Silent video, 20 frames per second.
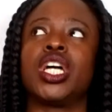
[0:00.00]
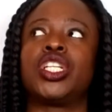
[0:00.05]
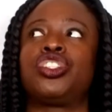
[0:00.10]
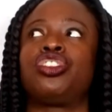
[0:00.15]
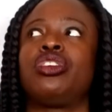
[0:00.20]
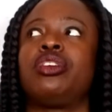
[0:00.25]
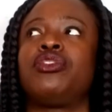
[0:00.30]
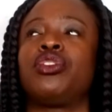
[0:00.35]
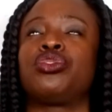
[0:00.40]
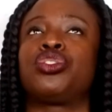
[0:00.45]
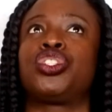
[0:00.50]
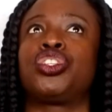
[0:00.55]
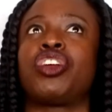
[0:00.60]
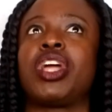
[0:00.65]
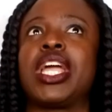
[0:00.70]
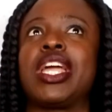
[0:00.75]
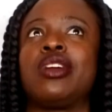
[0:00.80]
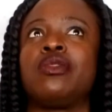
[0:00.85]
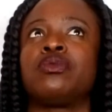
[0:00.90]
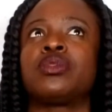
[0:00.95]
achieve your
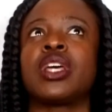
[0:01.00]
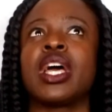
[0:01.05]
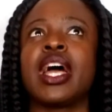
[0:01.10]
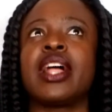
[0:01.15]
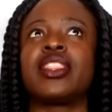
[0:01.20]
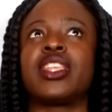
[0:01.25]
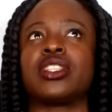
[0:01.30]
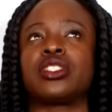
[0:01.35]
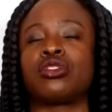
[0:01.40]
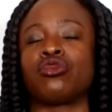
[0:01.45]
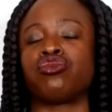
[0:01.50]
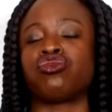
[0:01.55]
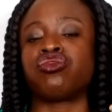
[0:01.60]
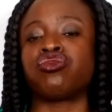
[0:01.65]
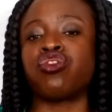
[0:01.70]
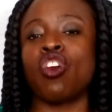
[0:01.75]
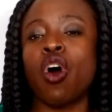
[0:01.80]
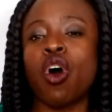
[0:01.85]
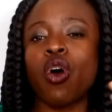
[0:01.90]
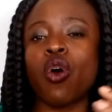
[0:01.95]
dreams that's the
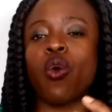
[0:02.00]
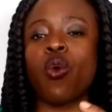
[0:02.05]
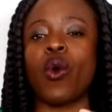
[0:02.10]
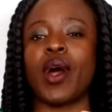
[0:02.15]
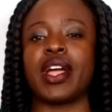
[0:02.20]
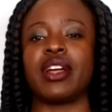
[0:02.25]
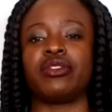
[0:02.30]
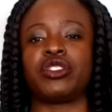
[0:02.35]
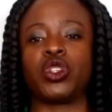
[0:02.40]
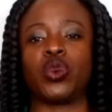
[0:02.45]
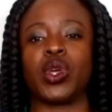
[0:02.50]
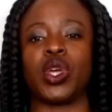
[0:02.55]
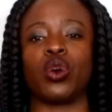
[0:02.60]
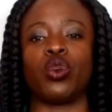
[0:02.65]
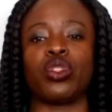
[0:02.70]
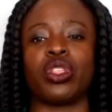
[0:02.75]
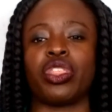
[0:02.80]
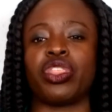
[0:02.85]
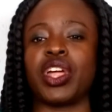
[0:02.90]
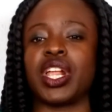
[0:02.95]
wrong way of doing it,
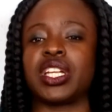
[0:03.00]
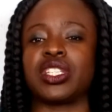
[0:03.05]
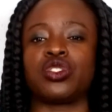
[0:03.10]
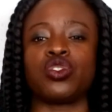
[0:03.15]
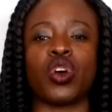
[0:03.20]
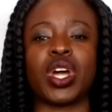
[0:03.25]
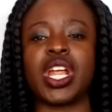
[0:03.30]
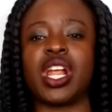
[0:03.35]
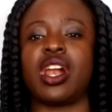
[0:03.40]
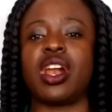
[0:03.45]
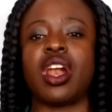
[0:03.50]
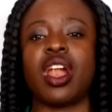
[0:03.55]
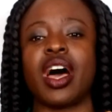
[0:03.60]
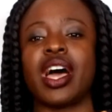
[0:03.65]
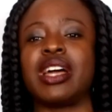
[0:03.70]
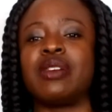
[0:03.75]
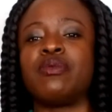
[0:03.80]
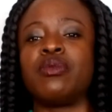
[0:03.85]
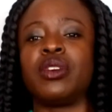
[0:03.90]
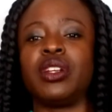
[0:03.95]
or the thing that's not in
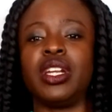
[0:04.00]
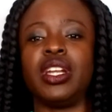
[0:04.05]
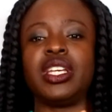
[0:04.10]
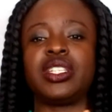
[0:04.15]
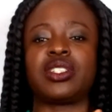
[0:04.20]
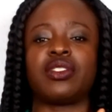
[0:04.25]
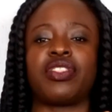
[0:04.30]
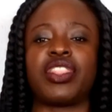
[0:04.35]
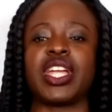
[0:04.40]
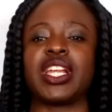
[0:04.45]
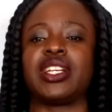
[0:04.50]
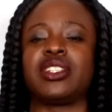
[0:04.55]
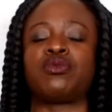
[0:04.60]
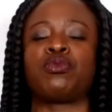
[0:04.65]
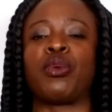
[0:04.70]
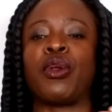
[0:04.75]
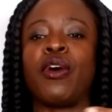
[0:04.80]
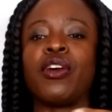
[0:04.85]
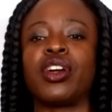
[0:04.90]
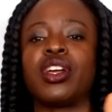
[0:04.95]
alignment. It's the thing that's
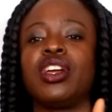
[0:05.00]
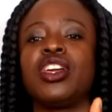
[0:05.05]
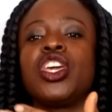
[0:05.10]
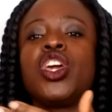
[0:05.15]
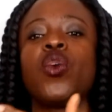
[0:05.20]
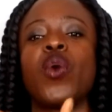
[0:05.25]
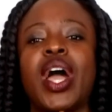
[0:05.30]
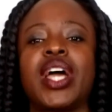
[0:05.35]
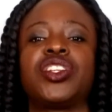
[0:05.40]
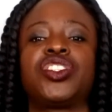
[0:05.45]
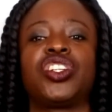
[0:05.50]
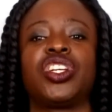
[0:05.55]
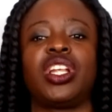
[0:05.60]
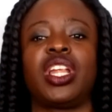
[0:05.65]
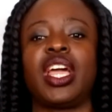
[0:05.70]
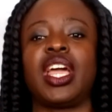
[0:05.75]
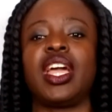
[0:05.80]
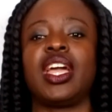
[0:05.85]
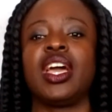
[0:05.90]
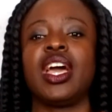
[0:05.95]
blocking you,
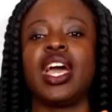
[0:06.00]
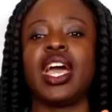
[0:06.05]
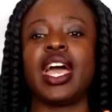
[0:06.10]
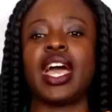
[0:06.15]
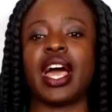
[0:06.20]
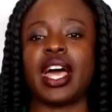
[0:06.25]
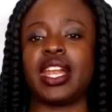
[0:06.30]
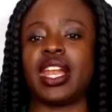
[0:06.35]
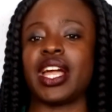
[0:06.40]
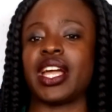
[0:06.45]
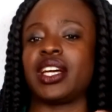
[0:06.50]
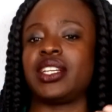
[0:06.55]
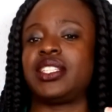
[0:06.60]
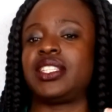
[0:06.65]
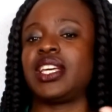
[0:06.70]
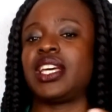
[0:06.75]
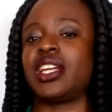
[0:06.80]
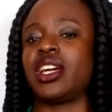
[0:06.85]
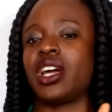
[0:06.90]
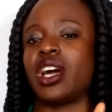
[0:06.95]
actually. And like I
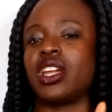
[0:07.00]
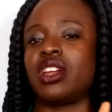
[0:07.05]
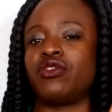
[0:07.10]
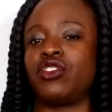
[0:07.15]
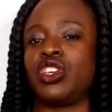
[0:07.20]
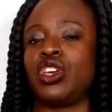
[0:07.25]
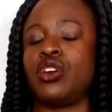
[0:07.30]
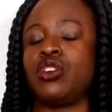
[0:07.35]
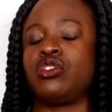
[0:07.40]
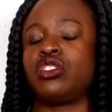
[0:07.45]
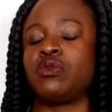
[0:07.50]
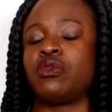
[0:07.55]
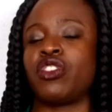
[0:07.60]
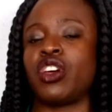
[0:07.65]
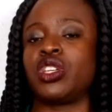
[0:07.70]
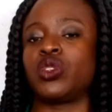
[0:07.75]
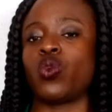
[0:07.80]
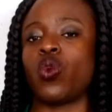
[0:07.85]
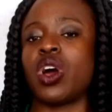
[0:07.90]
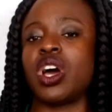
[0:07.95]
said, I kind of use some of
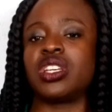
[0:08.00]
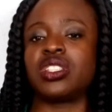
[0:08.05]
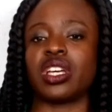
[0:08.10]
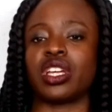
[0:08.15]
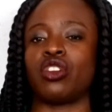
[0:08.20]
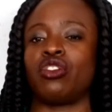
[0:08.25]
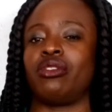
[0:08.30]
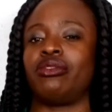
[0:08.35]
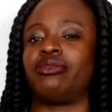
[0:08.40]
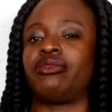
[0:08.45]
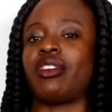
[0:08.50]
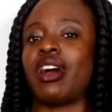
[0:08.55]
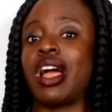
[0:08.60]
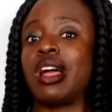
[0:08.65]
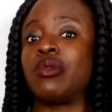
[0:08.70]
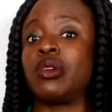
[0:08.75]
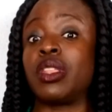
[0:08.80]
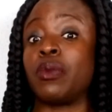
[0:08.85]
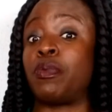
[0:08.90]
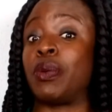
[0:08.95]
those words, like your
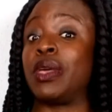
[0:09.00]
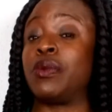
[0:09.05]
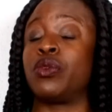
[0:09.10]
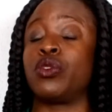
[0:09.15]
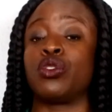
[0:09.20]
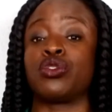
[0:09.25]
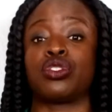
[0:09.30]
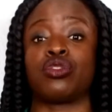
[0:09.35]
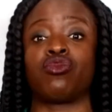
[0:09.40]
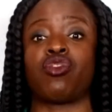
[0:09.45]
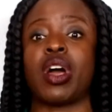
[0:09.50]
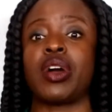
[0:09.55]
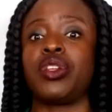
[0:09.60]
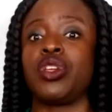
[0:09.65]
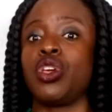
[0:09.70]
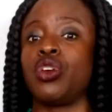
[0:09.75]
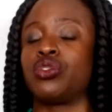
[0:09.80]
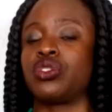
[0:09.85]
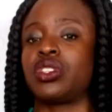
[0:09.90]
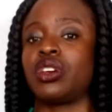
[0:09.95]
environment, the people you're
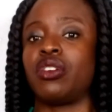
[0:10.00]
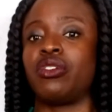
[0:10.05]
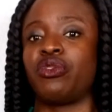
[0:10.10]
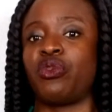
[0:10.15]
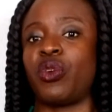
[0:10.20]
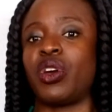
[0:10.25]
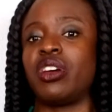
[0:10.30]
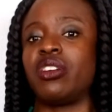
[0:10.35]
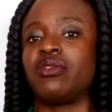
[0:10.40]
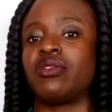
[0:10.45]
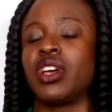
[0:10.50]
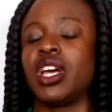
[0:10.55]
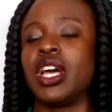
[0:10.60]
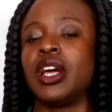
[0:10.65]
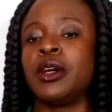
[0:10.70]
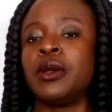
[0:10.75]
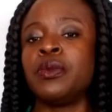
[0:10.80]
surrounding yourself with.